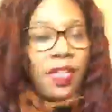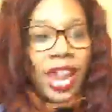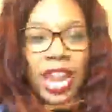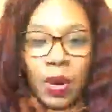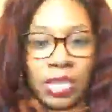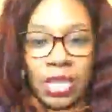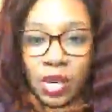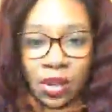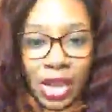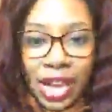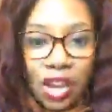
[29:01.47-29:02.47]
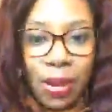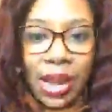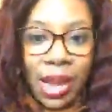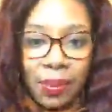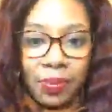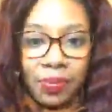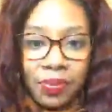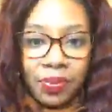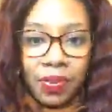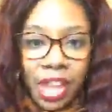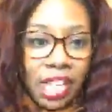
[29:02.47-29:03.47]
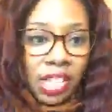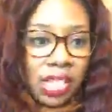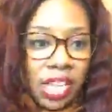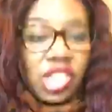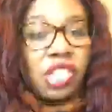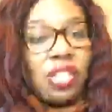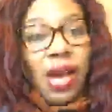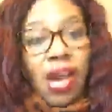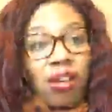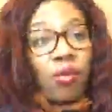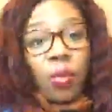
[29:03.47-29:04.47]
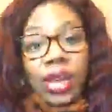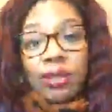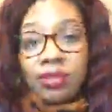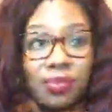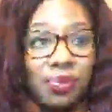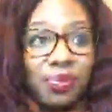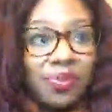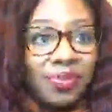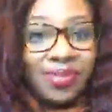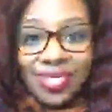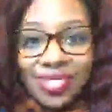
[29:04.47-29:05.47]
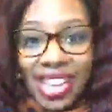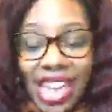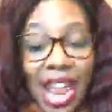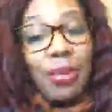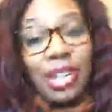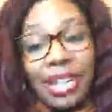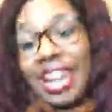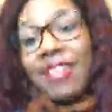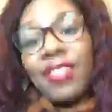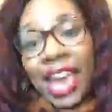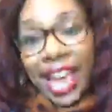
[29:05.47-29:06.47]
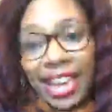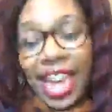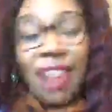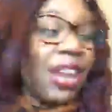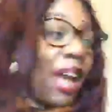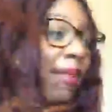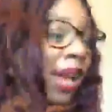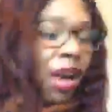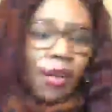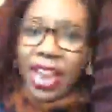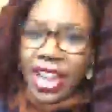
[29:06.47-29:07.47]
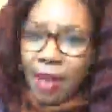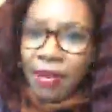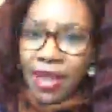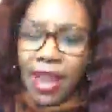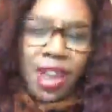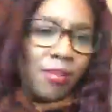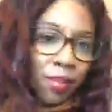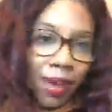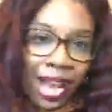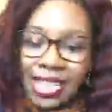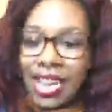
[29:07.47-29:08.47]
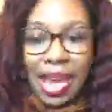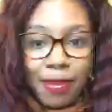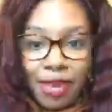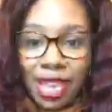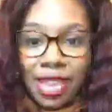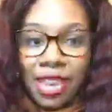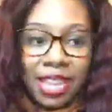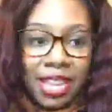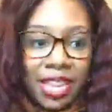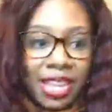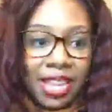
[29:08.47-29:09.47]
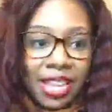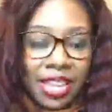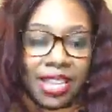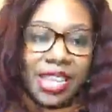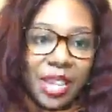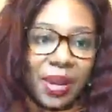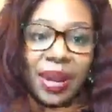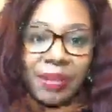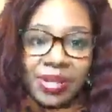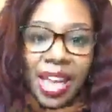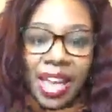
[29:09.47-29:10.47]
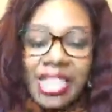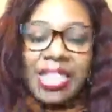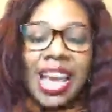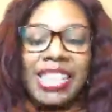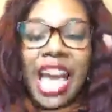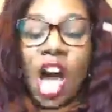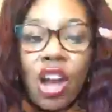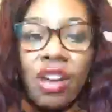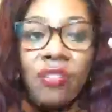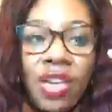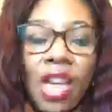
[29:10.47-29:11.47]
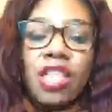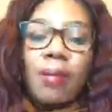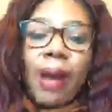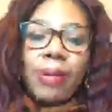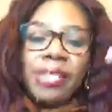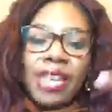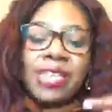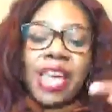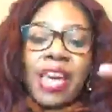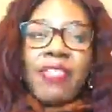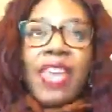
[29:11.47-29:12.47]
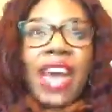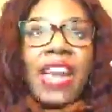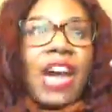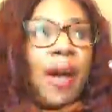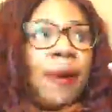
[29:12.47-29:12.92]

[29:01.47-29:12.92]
that I know he's going to do it like I know my name. It's just a matter of when. And I'm looking every day. Every day I'm like, oh, that didn't happen yet. I'm surprised that didn't happen yet. Do you know what I'm saying? Because that's how the Bible says that,